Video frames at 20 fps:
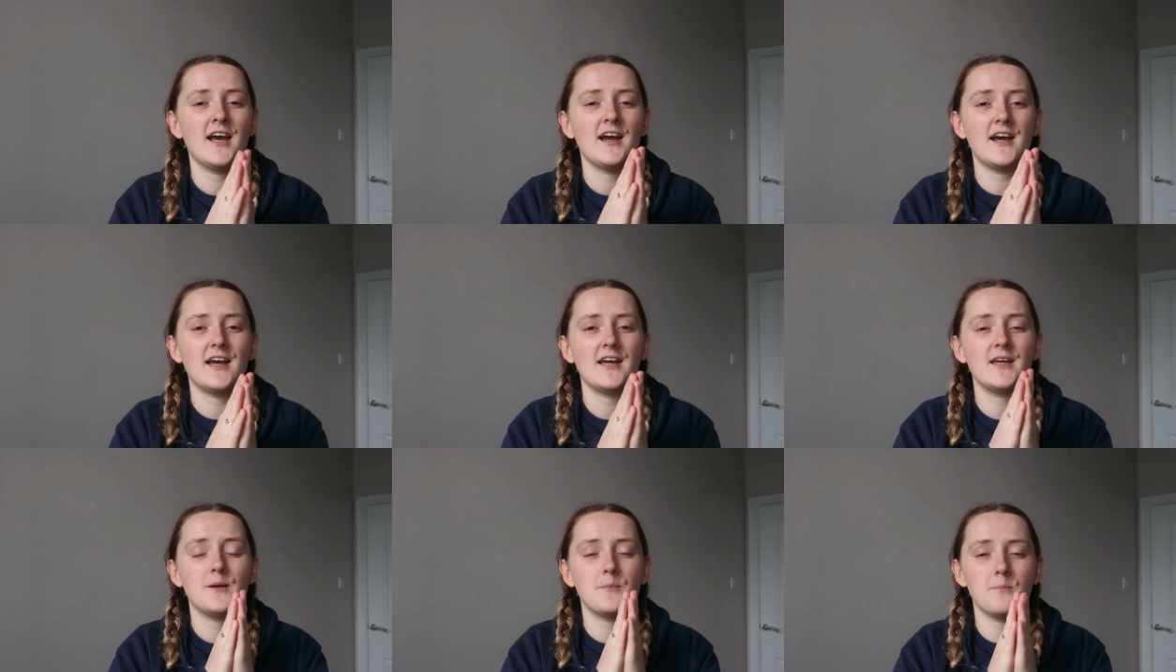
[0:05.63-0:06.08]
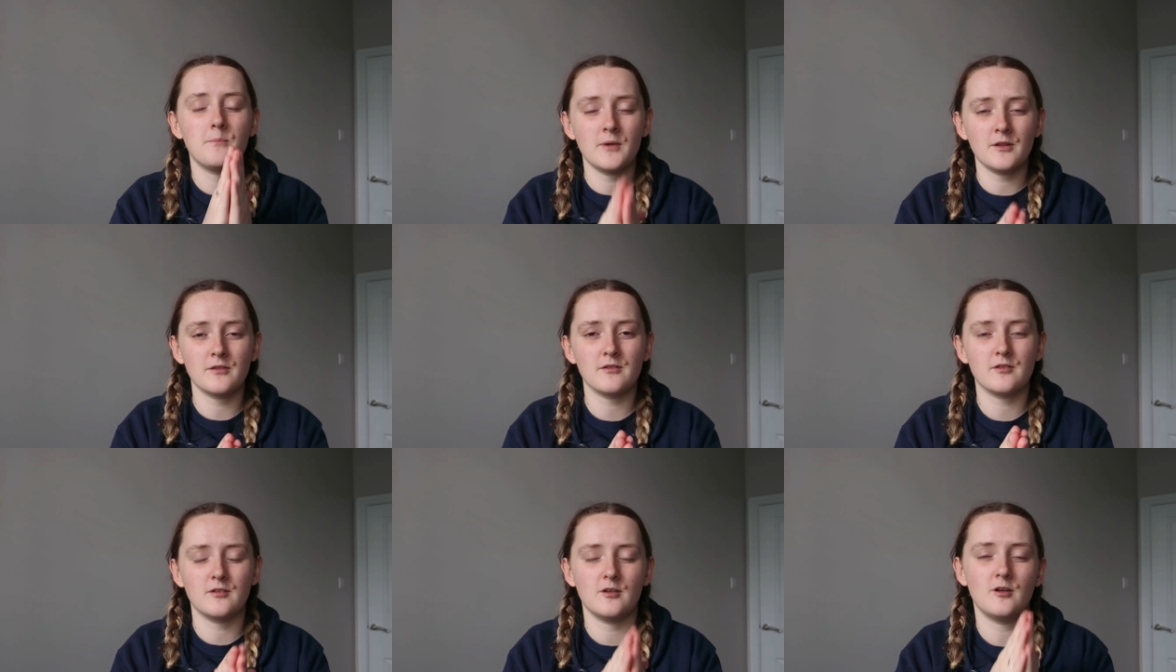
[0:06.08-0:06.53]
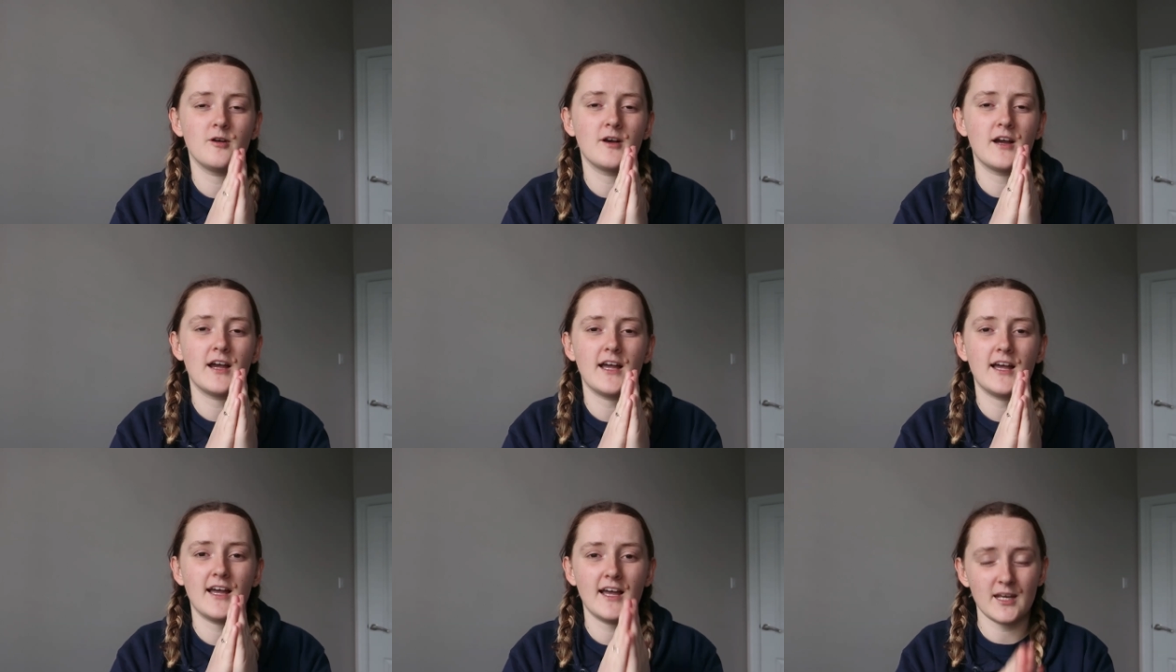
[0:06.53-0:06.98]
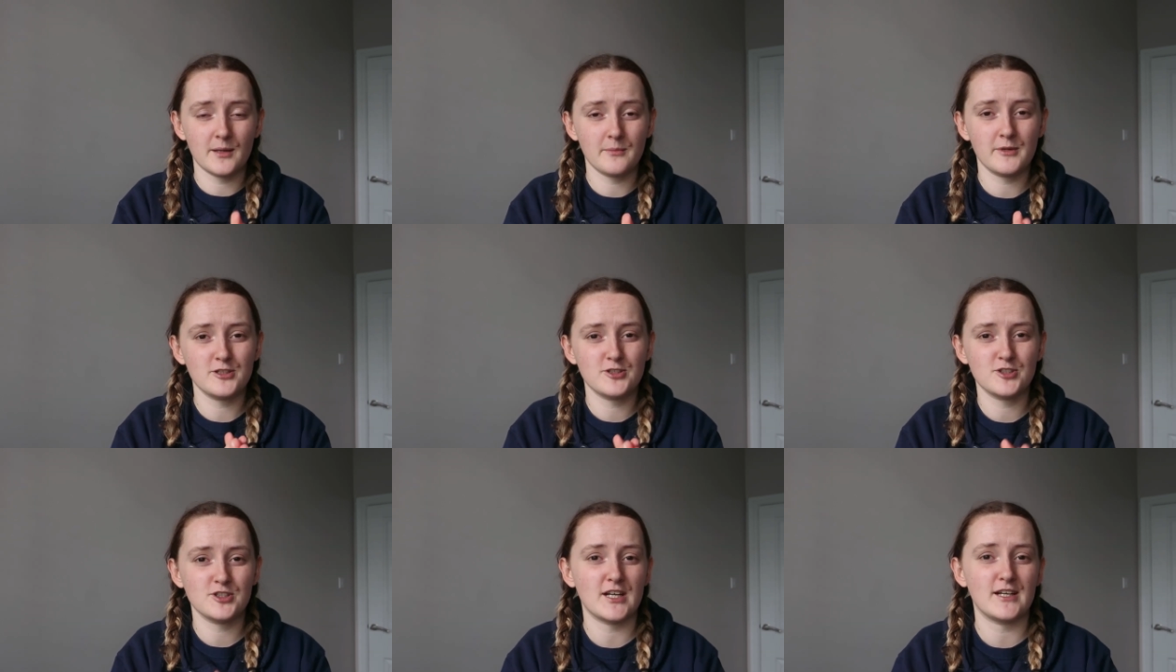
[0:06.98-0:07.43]
a month-long
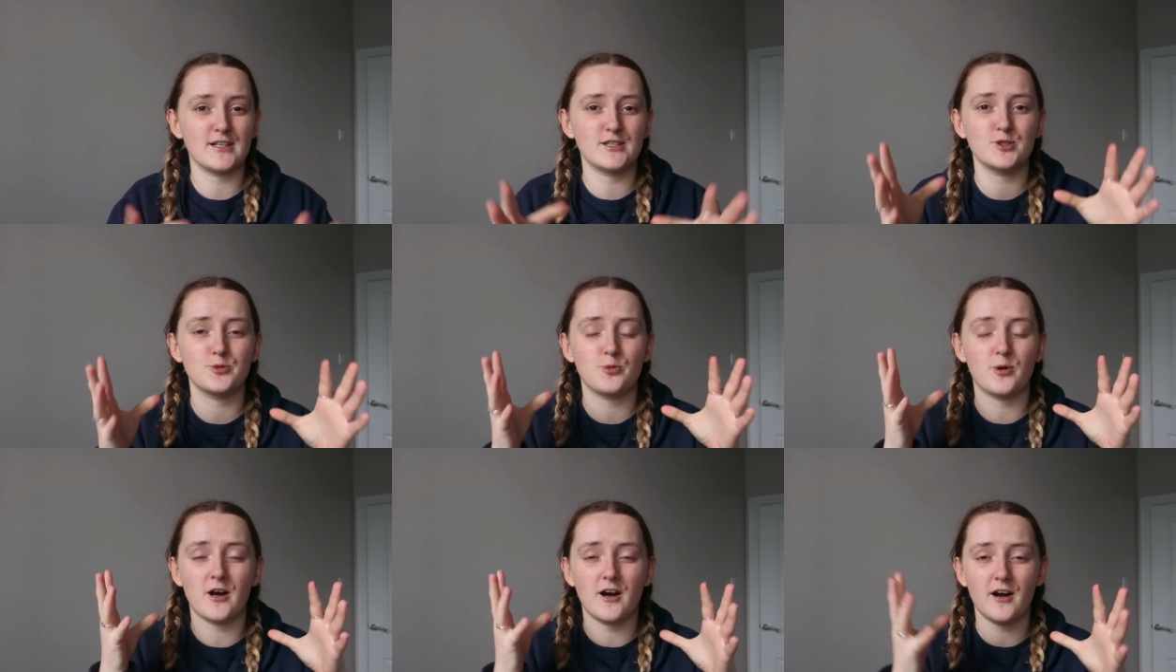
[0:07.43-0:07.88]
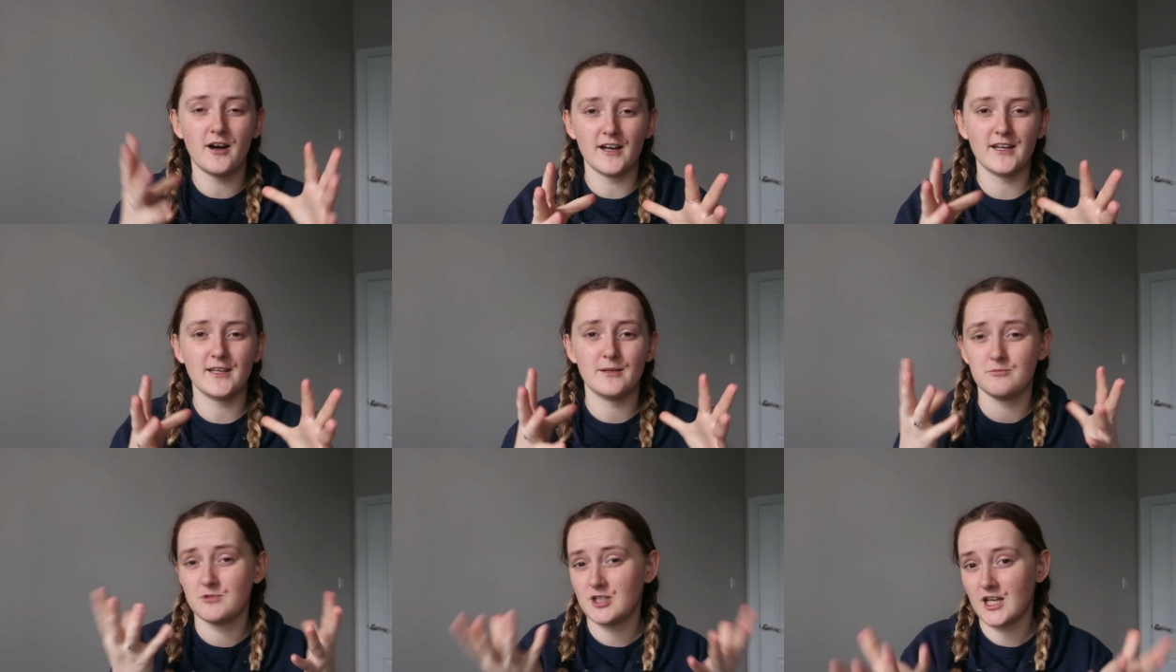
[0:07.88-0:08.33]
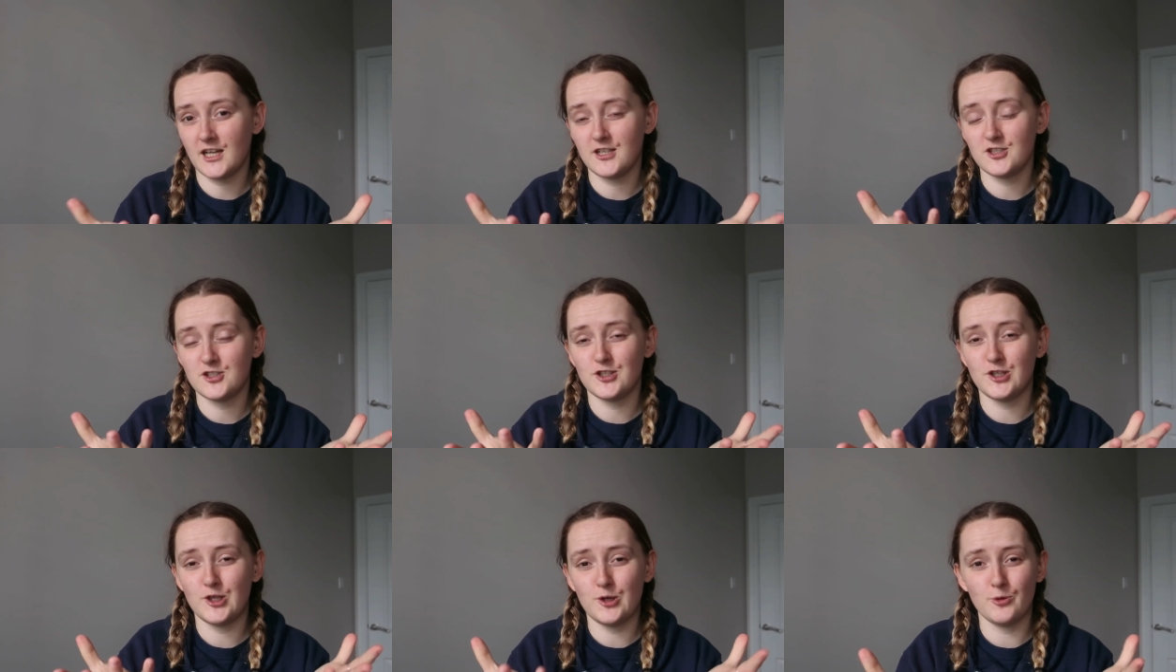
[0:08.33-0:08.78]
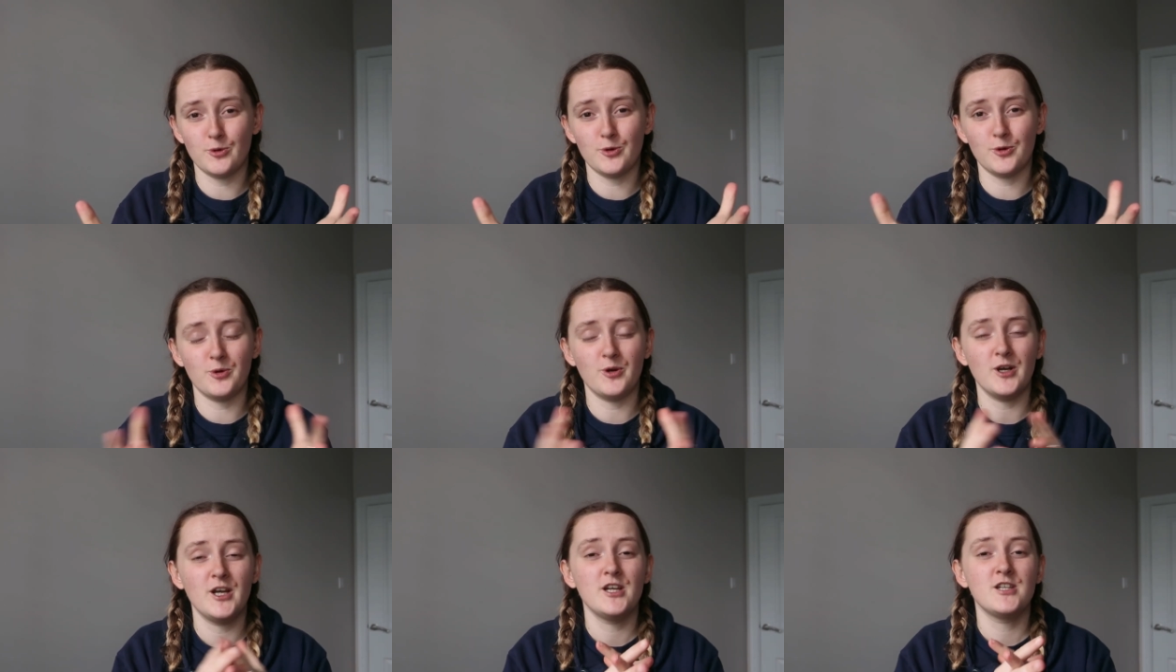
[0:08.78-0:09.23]
animation challenge where I am challenging you
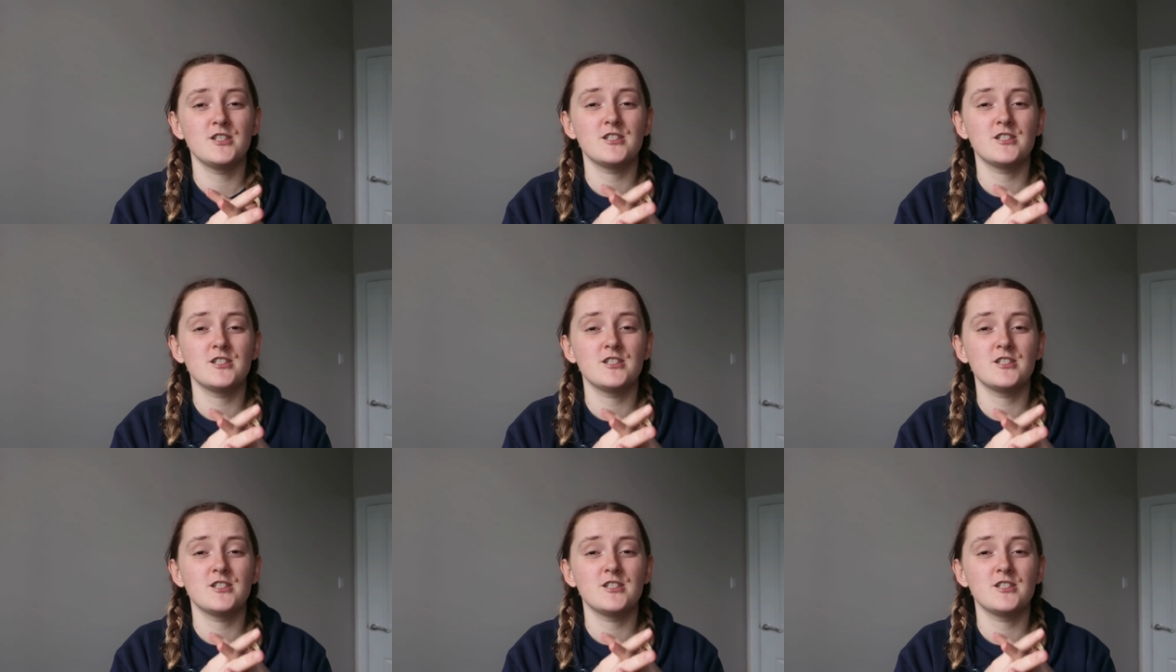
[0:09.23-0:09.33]
all